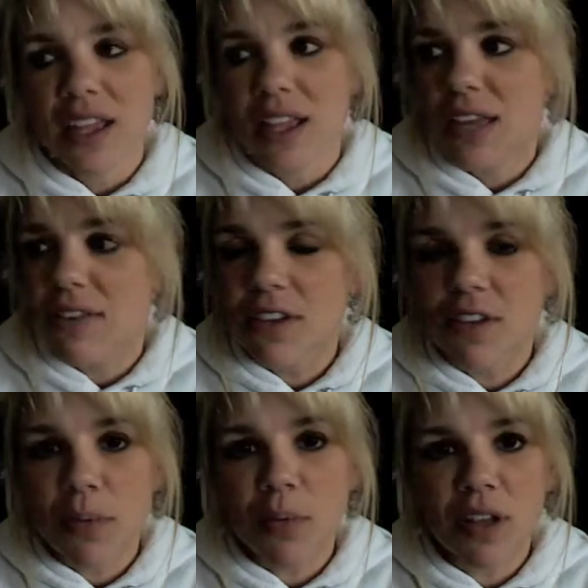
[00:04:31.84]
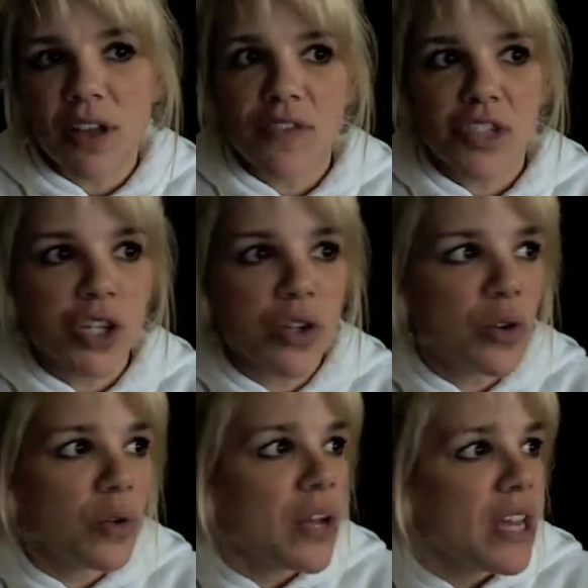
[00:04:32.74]
Even if I pulled off
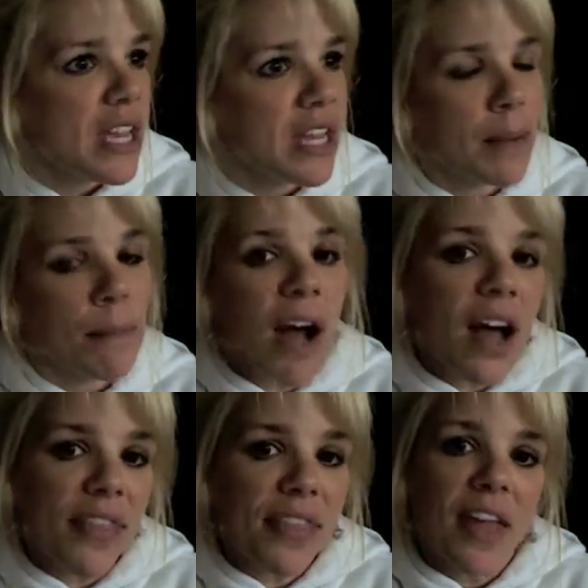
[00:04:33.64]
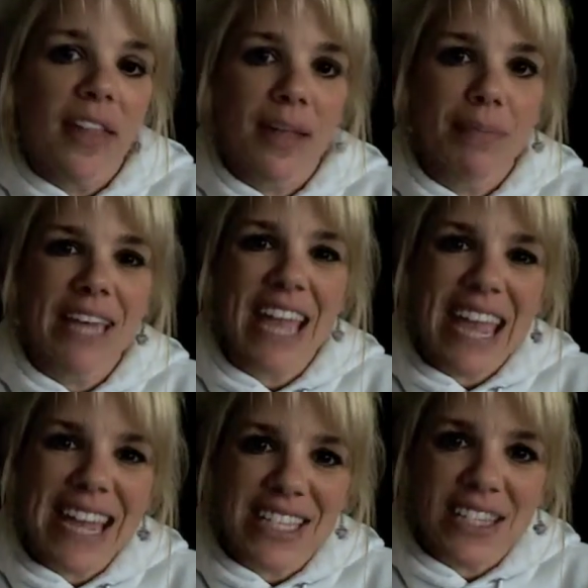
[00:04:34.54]
2 in a month, that'd be
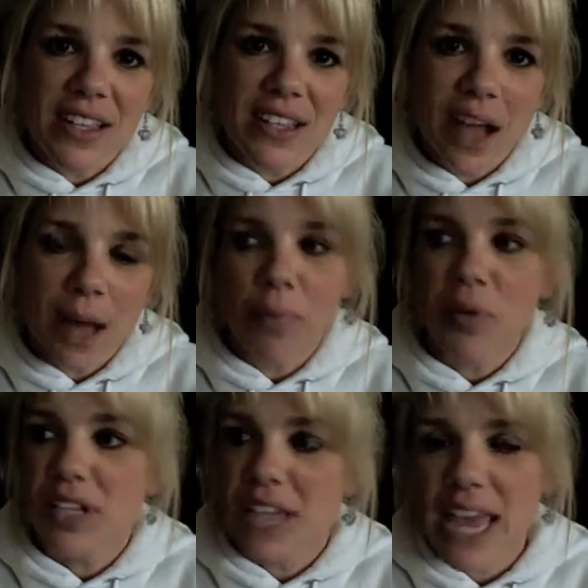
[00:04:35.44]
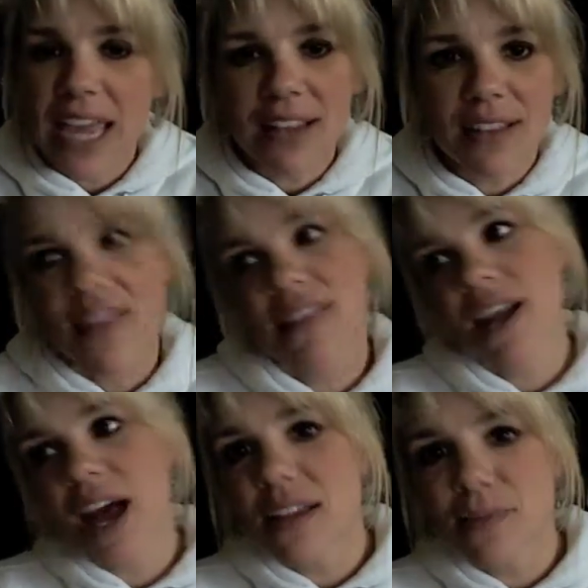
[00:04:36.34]
8. I'm pulling 8. This
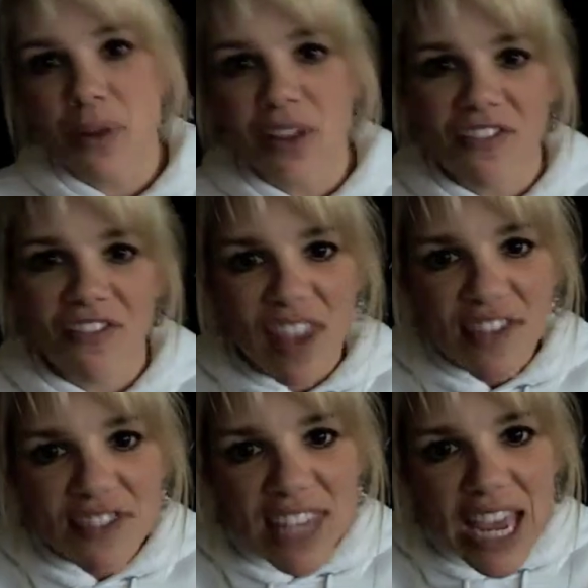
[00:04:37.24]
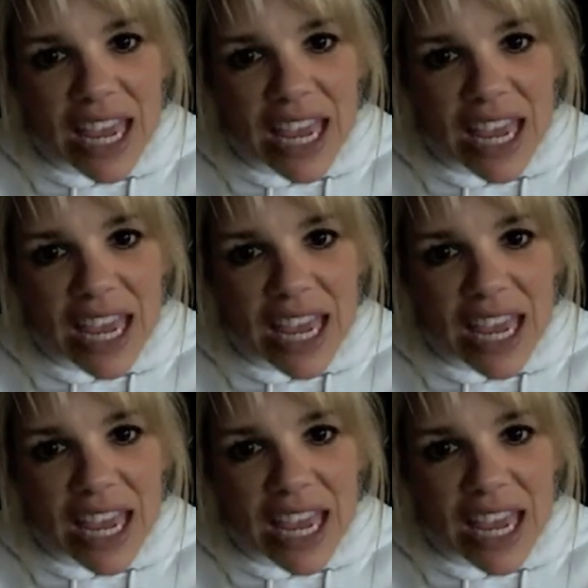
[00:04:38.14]
guy's pulling 50?